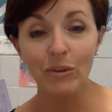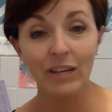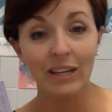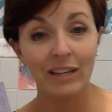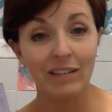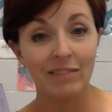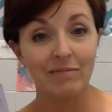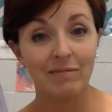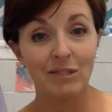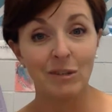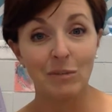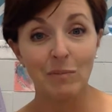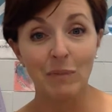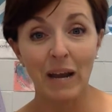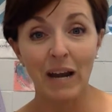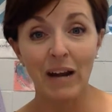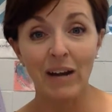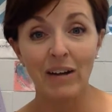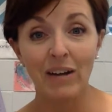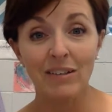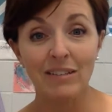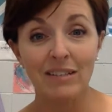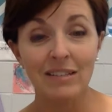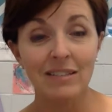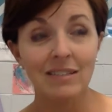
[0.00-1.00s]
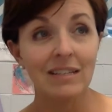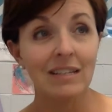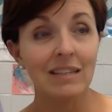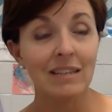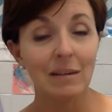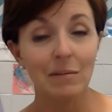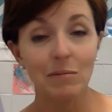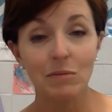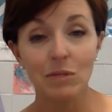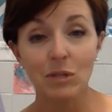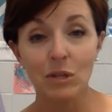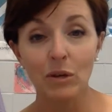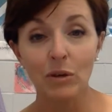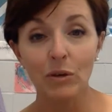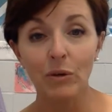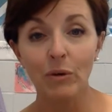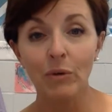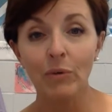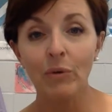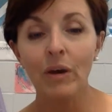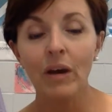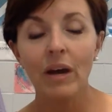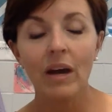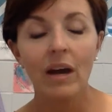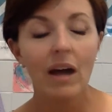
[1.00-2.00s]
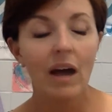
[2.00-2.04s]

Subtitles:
like so parents can see them too.